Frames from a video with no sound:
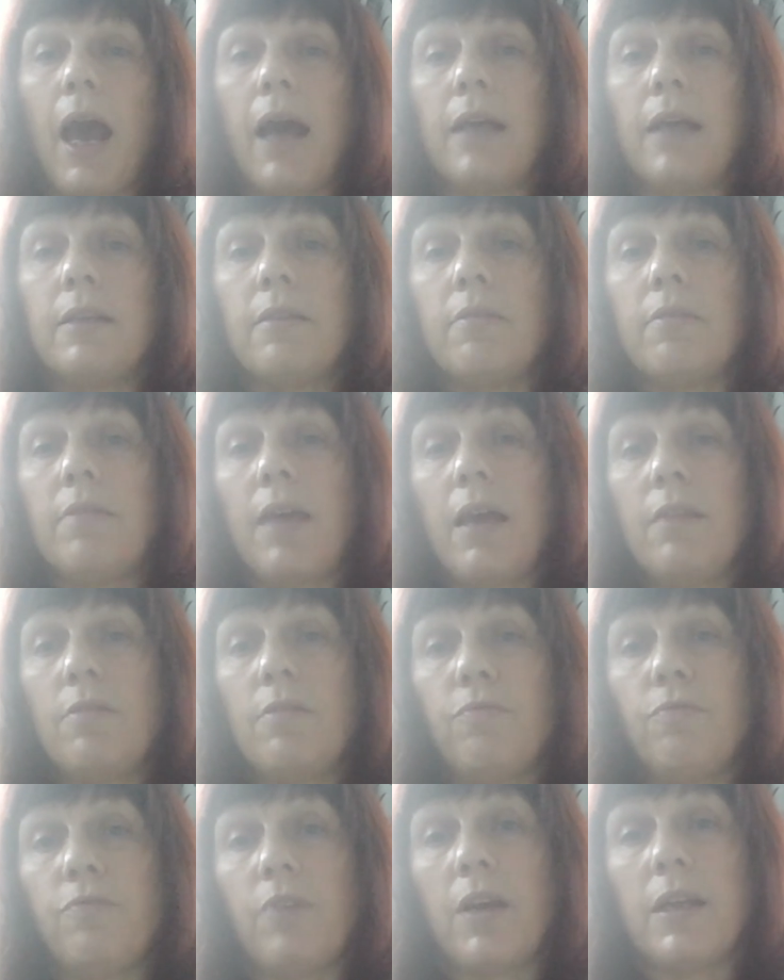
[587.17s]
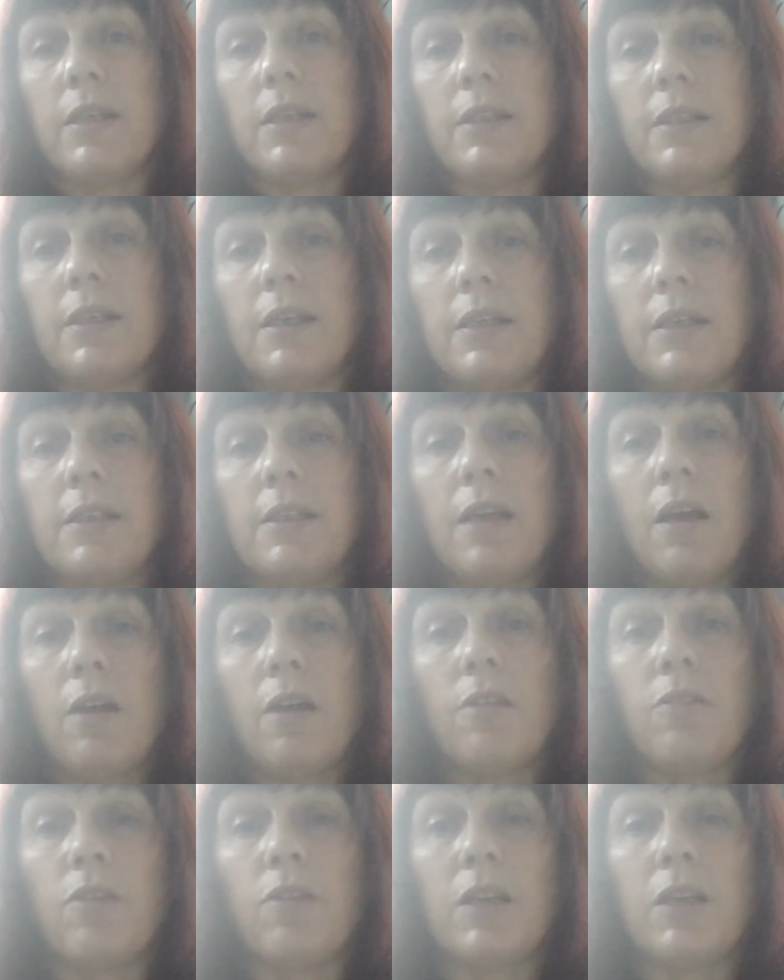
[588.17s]
And they're the phrases
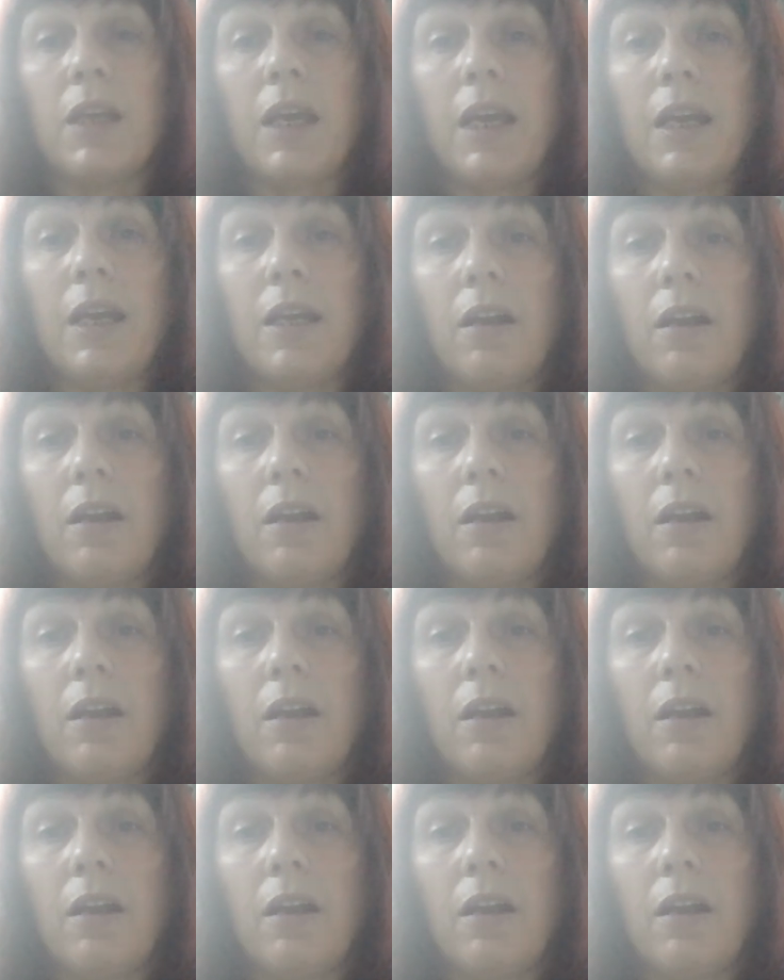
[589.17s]
that in